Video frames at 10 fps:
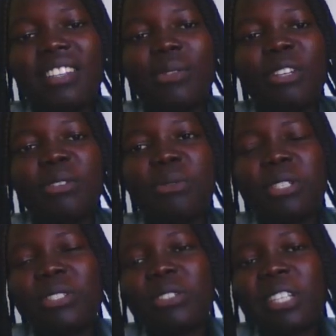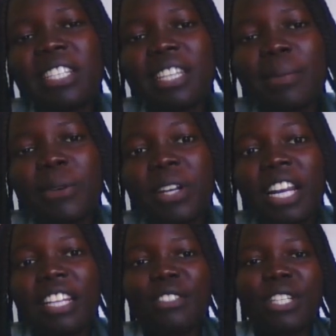when you want to raise up your
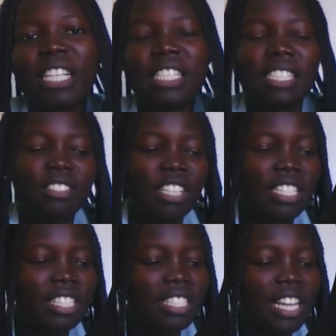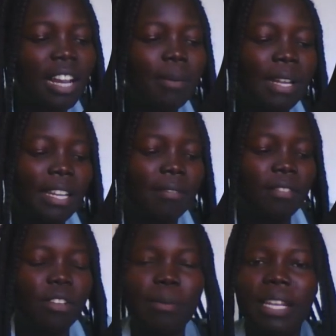hand, you can raise it up, and
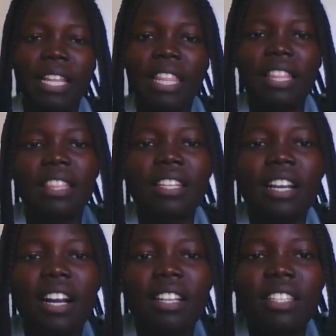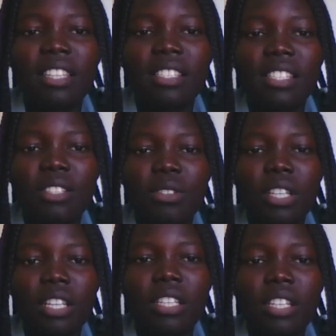very many other things that you
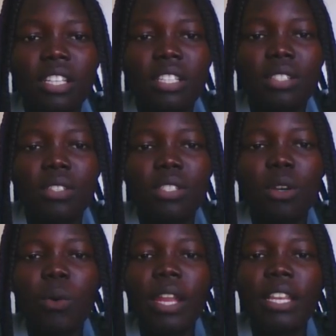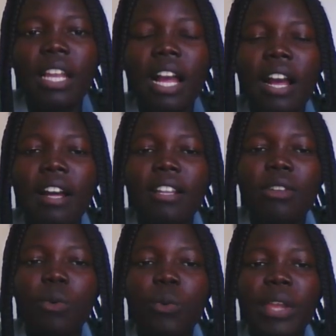can use. So when
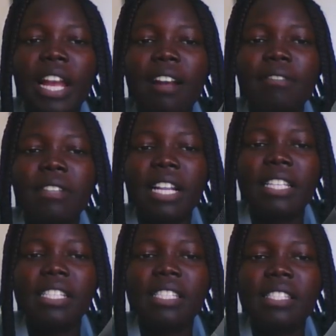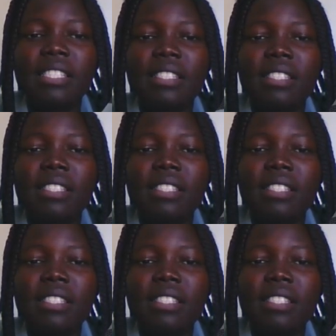we have these